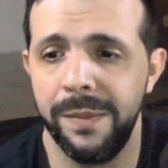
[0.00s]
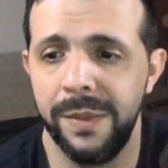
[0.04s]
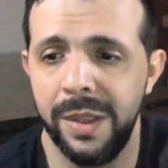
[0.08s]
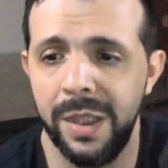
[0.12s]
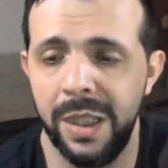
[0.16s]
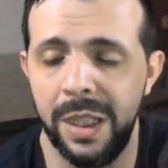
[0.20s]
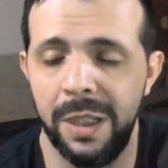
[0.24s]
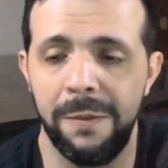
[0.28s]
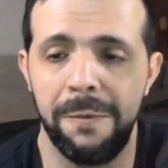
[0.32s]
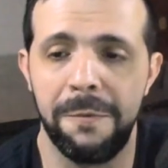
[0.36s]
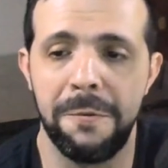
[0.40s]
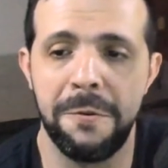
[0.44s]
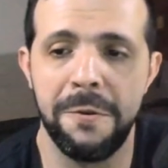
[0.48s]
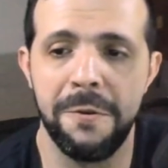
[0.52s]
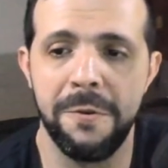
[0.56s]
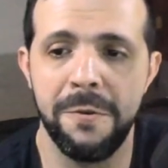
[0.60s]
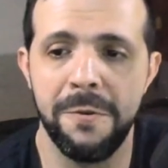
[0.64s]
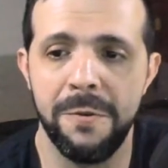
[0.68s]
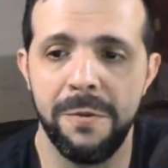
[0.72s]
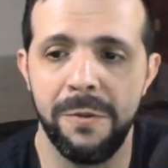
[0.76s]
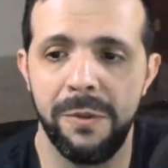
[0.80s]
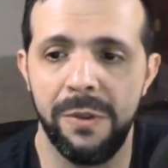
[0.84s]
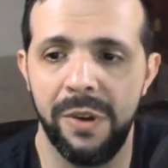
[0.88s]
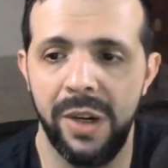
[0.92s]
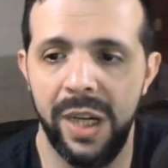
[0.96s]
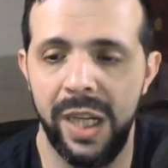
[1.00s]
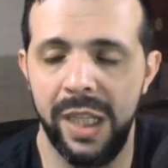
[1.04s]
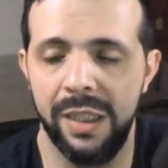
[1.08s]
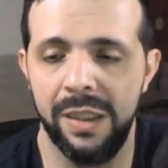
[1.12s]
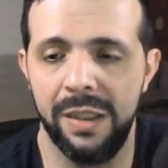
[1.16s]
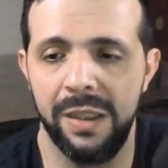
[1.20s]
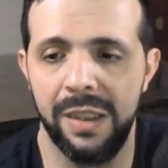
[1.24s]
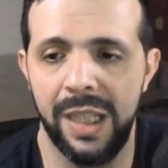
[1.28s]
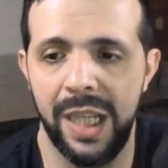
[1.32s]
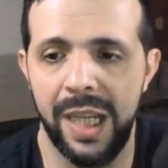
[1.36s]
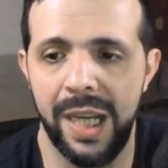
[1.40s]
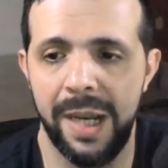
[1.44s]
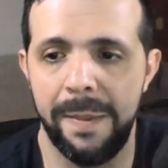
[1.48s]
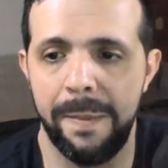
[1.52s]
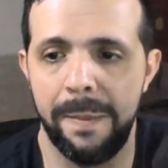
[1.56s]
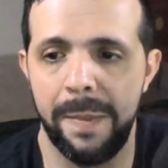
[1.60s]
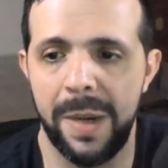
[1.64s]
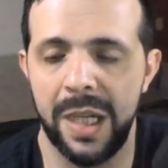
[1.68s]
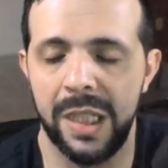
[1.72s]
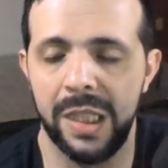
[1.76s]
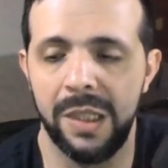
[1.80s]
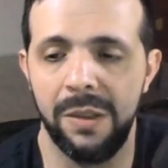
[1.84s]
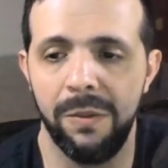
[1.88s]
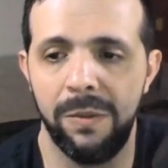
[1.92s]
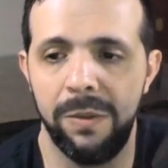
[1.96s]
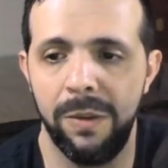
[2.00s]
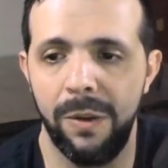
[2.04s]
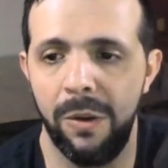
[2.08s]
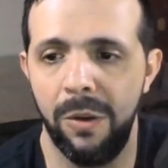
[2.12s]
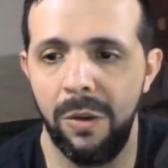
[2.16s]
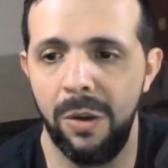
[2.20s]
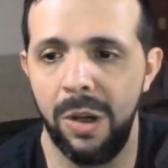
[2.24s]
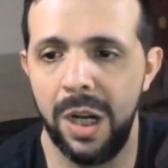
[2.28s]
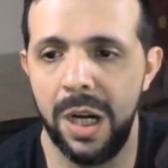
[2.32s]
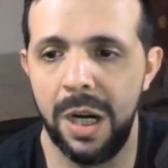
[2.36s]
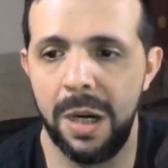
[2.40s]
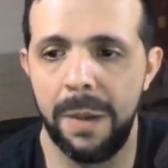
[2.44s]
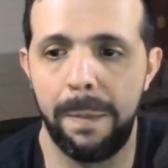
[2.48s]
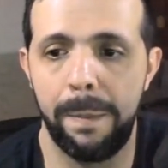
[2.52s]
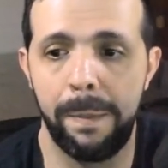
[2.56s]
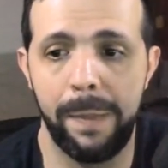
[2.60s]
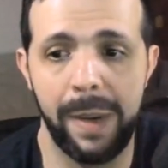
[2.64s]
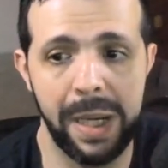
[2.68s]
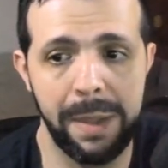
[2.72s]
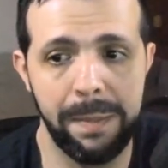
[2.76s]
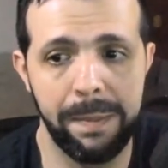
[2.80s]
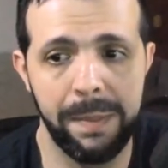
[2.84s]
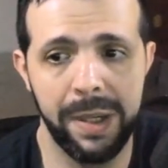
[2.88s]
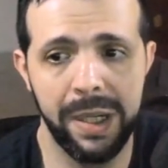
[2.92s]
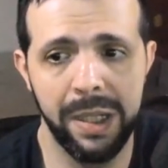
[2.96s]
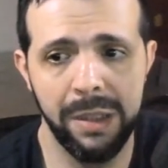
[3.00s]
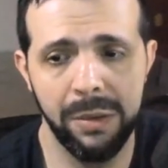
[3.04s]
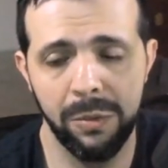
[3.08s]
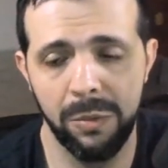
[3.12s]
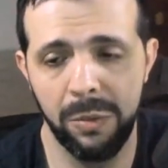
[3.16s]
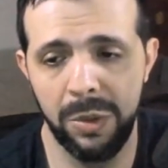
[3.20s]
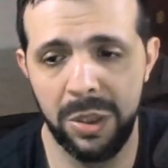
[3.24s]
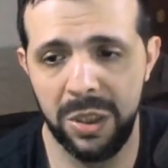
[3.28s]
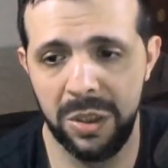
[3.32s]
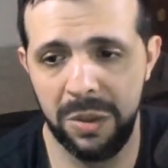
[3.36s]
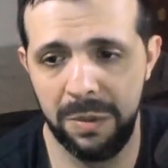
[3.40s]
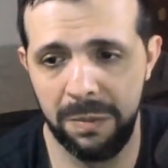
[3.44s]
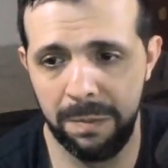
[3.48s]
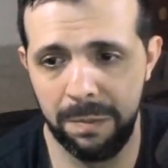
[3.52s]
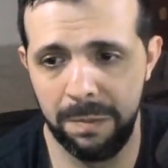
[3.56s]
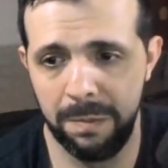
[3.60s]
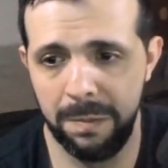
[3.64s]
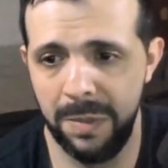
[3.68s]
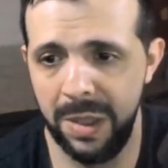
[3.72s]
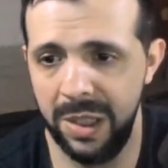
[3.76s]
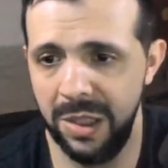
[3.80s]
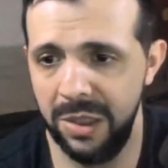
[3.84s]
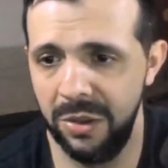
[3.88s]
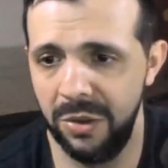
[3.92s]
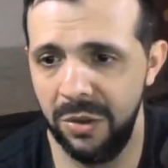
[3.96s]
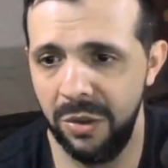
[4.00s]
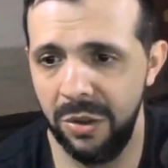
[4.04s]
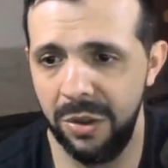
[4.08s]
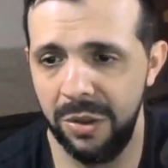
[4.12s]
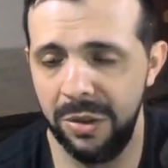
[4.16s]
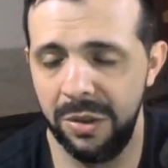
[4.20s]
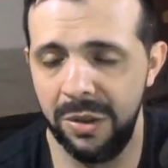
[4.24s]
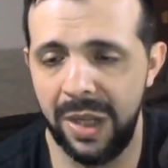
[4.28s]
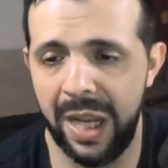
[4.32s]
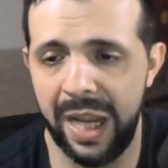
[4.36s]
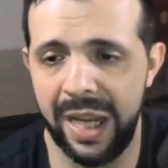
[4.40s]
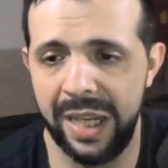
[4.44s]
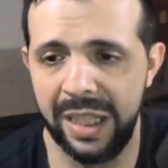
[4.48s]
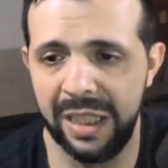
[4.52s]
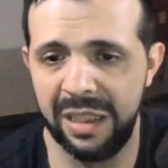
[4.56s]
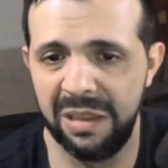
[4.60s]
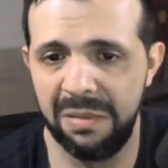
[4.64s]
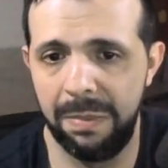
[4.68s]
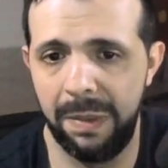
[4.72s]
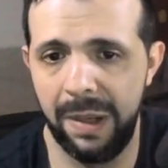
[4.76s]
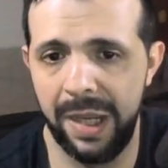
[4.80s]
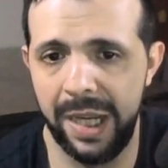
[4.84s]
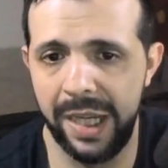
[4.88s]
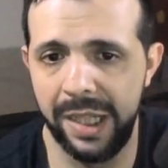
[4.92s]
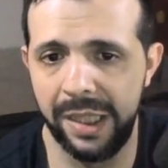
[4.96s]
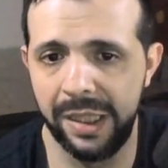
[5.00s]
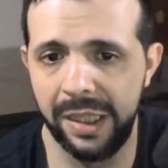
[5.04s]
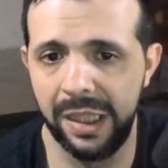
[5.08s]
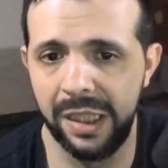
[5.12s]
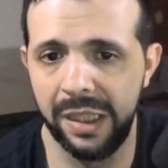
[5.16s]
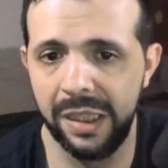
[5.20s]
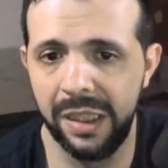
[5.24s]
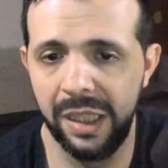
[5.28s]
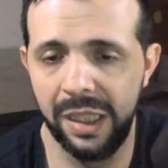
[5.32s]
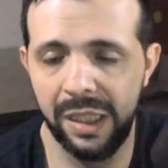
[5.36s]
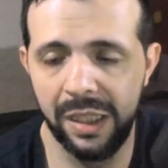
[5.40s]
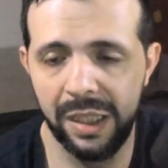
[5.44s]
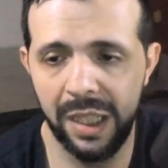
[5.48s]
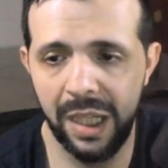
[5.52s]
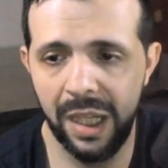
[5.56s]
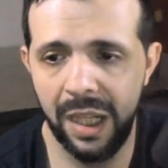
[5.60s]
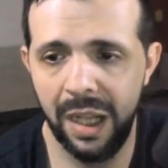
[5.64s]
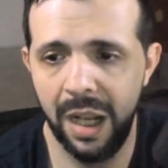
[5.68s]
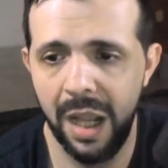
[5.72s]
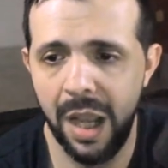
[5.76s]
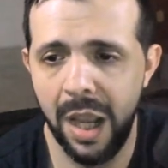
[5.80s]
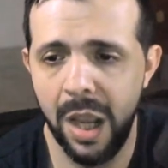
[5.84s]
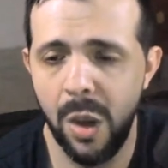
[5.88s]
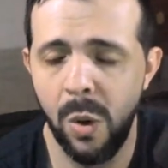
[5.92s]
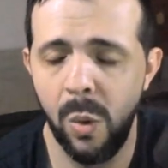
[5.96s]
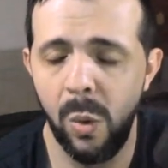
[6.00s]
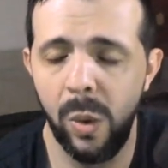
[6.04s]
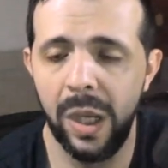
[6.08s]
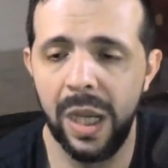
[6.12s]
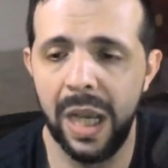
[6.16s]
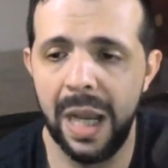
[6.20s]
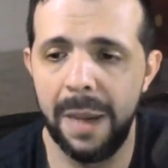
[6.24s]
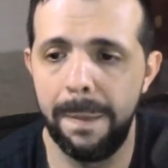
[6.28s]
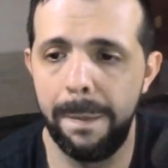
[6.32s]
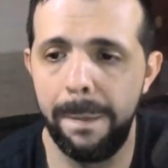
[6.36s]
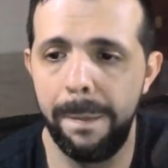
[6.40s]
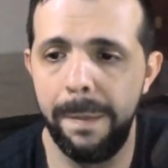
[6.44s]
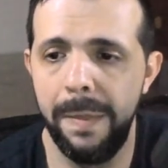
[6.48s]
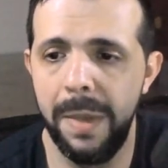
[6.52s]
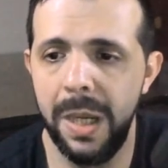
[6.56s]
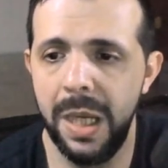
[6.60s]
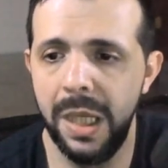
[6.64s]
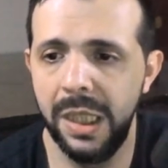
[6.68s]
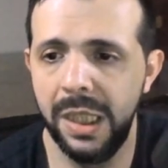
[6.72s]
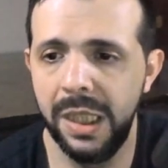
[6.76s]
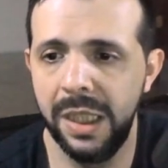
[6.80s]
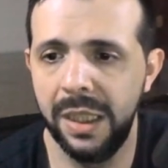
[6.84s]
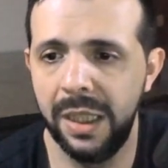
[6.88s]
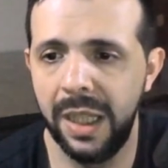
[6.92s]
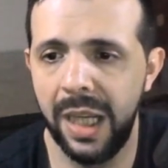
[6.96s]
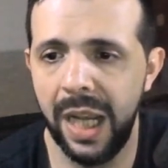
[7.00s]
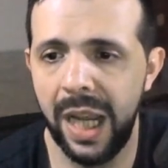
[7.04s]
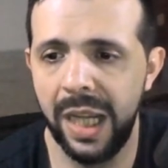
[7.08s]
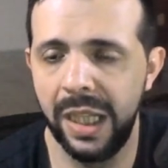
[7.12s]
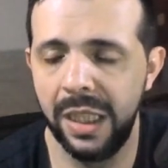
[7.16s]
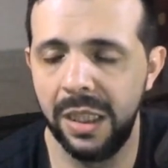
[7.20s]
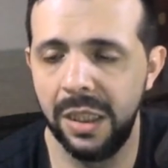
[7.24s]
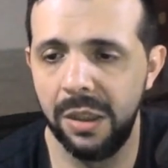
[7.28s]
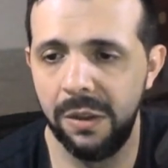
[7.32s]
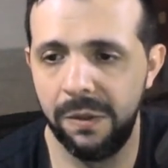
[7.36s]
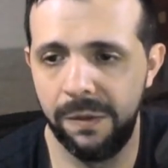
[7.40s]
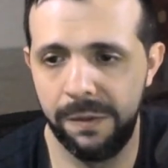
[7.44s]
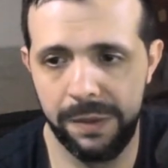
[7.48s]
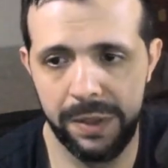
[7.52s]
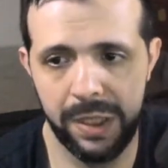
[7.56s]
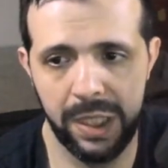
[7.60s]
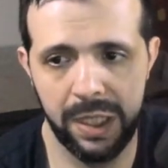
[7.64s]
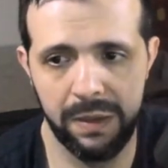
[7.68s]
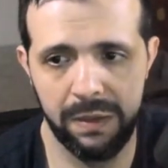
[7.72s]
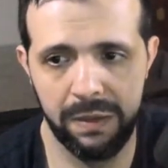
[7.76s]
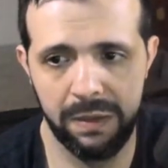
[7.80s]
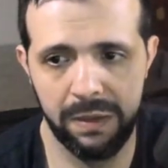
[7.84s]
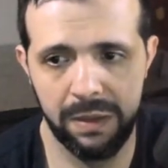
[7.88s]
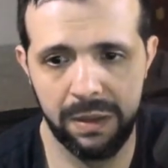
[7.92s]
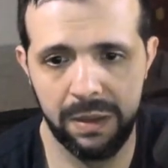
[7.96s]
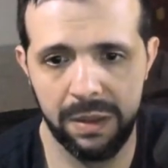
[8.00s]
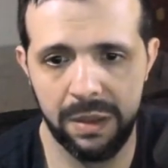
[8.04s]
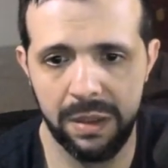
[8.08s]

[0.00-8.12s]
if you read the Martin Fowler paper, which mentioned and explained in detail, we have many kind of tests.